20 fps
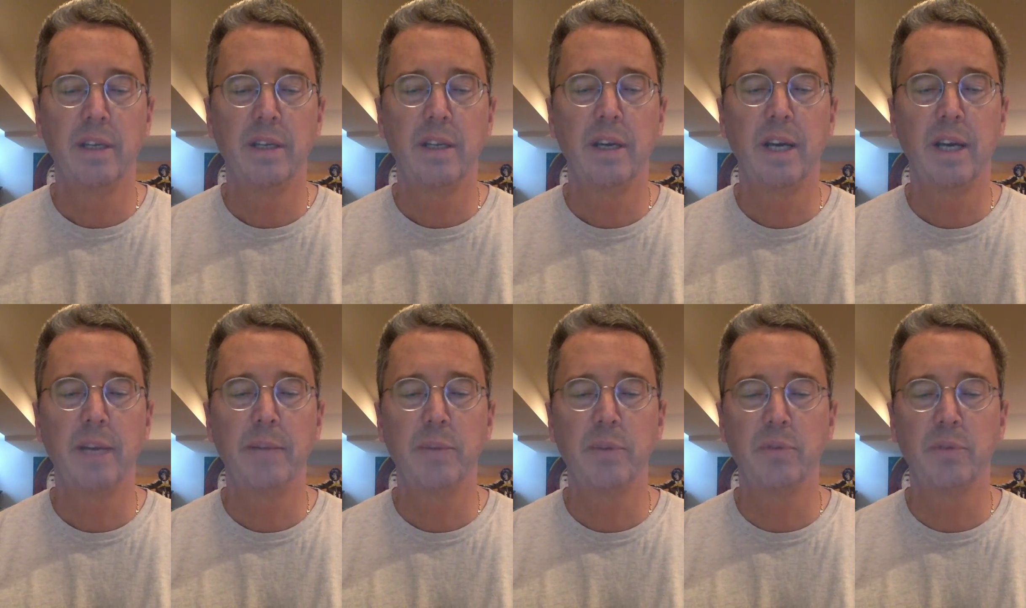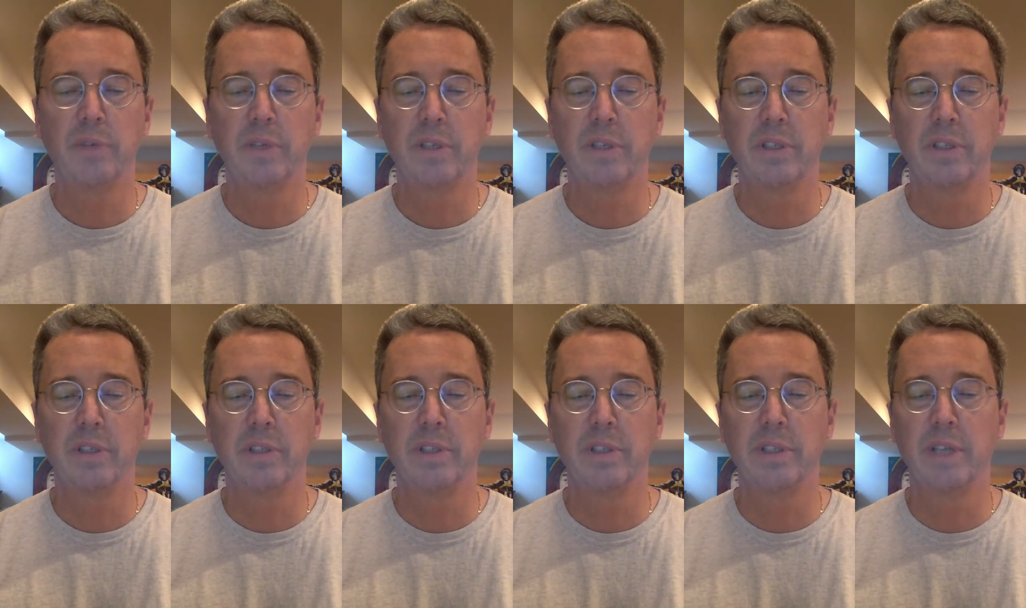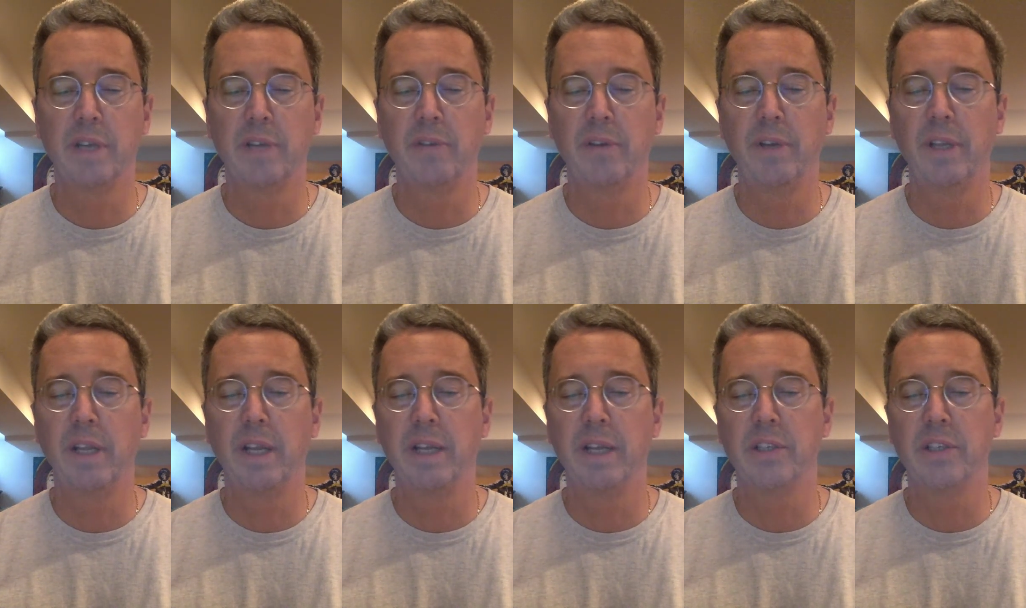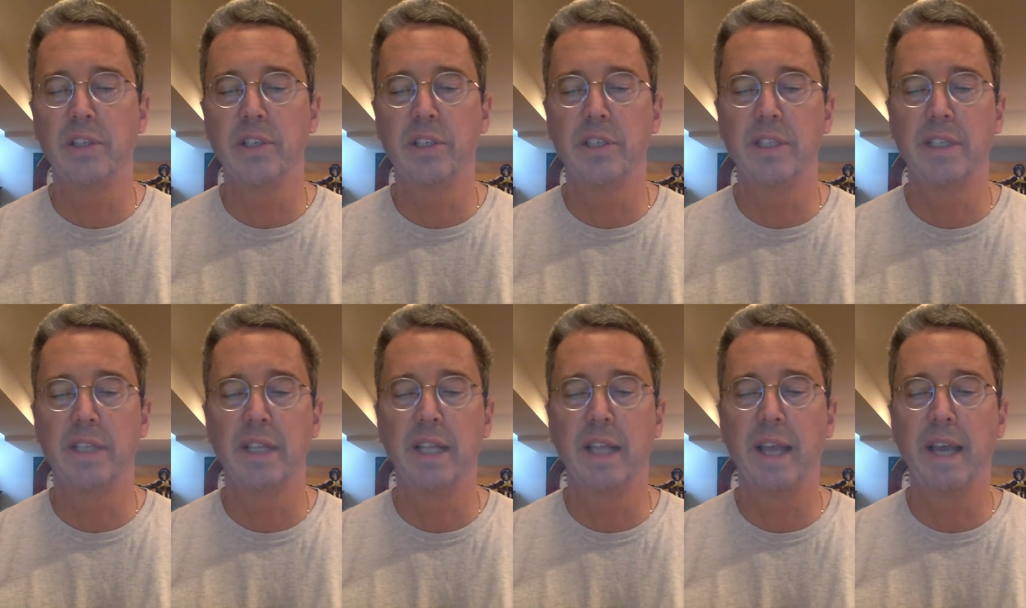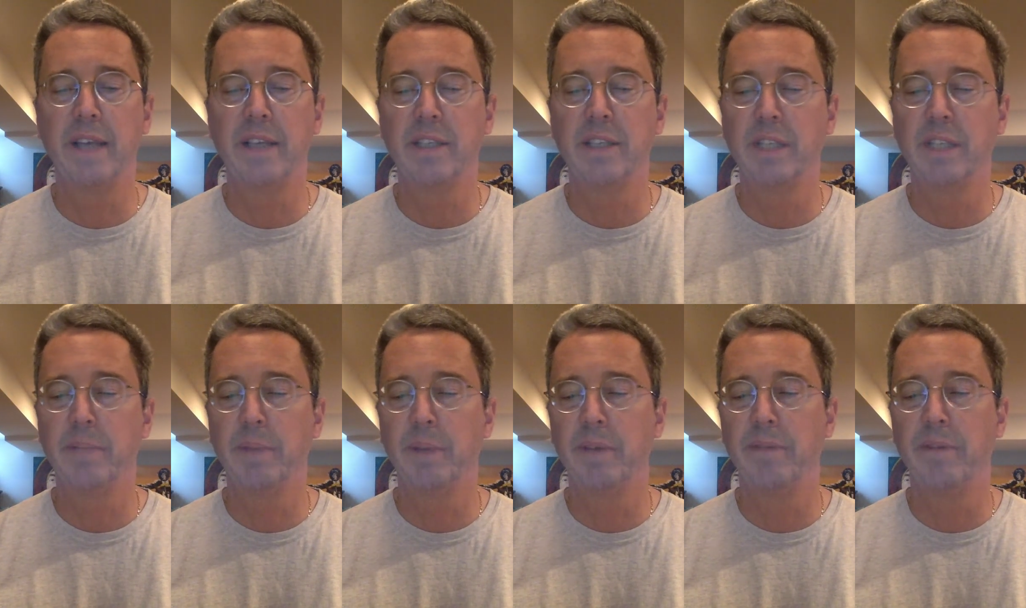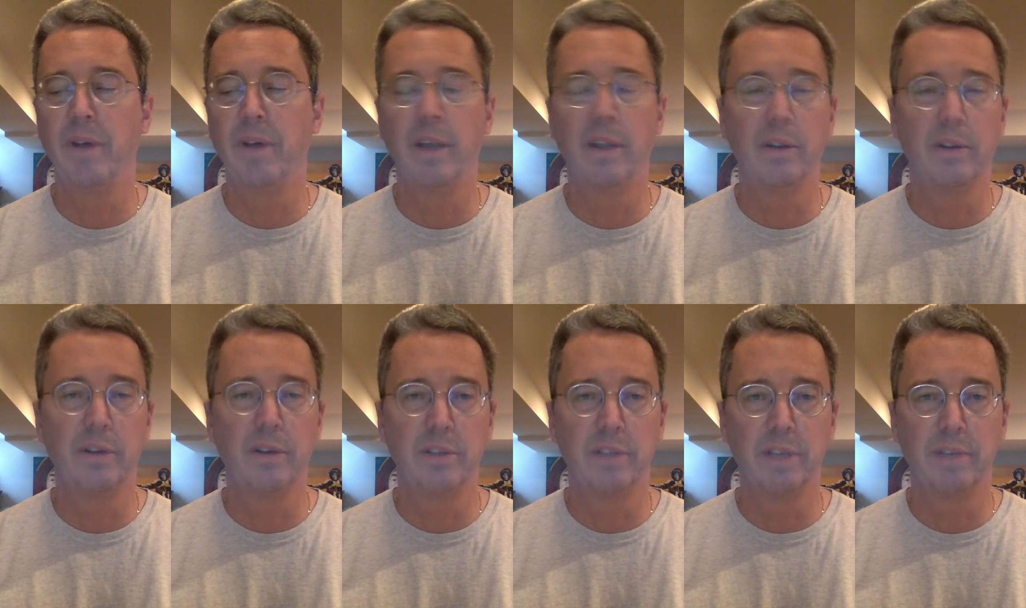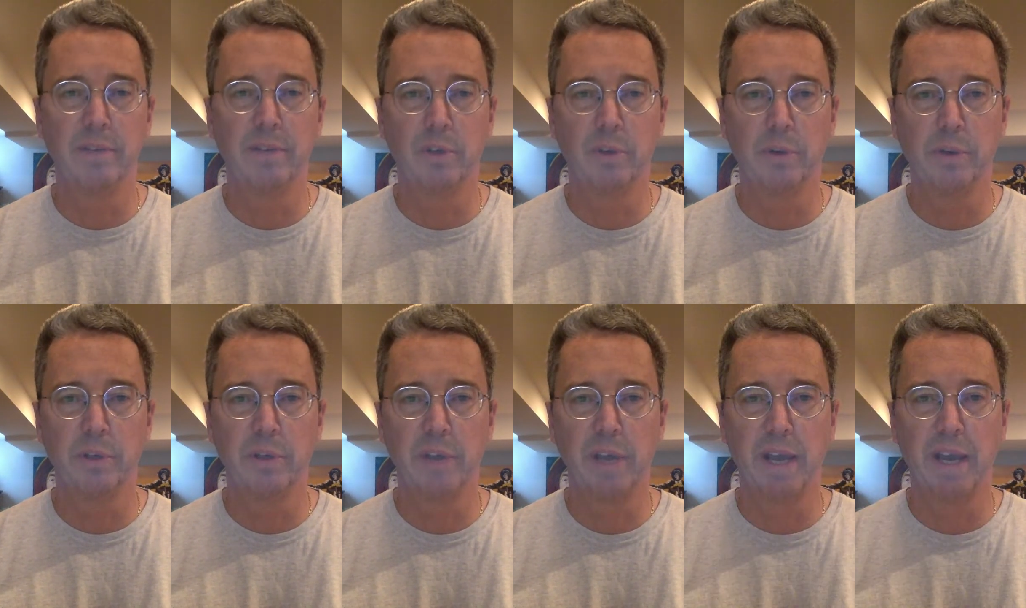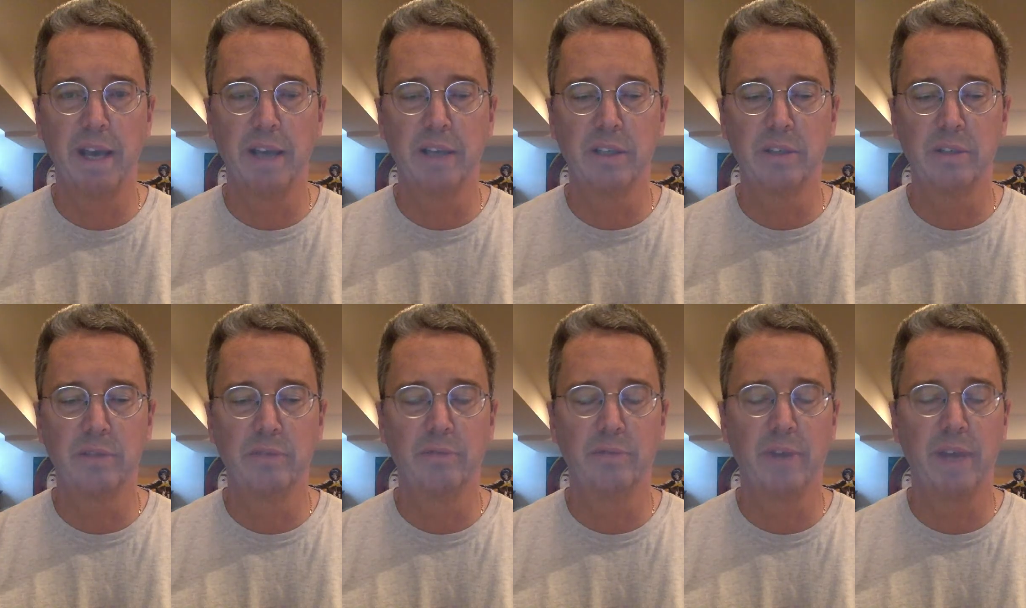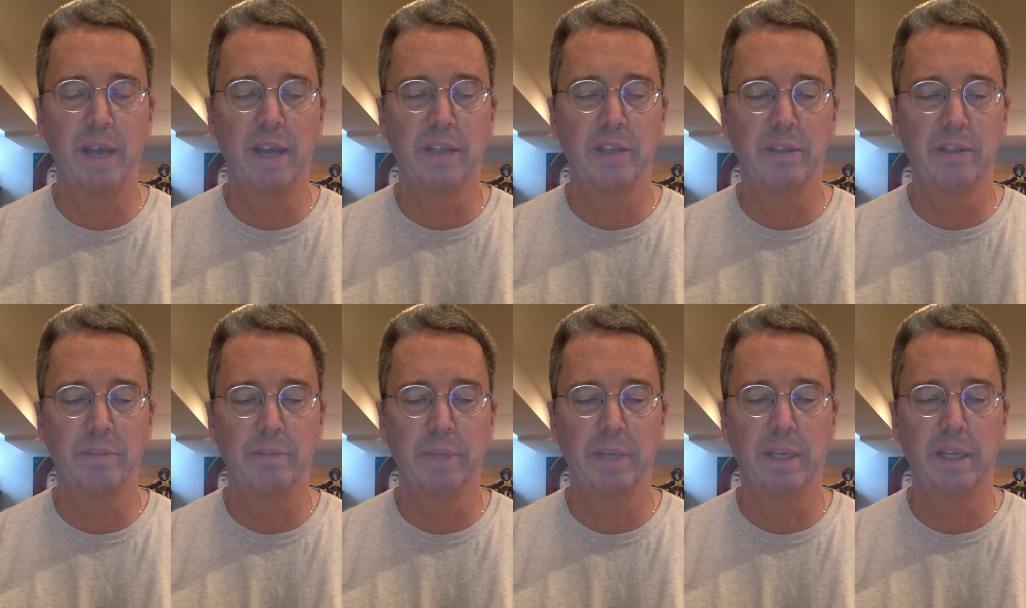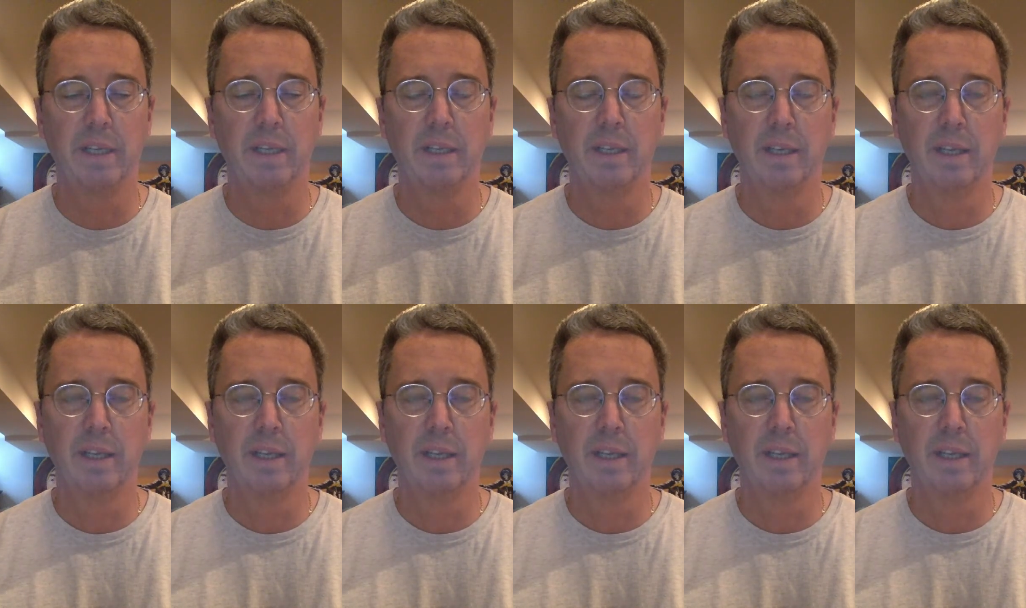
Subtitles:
Time stretches as I realize this is the last thing my father is ever going to ask of me.